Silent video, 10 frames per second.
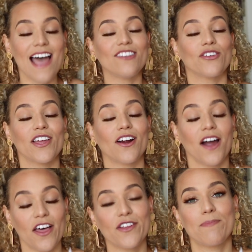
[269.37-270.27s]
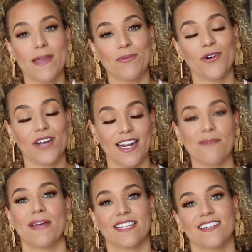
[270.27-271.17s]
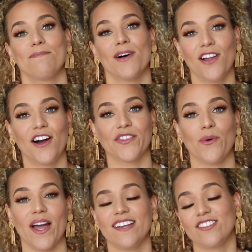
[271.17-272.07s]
And so there are other people getting picked up along the way.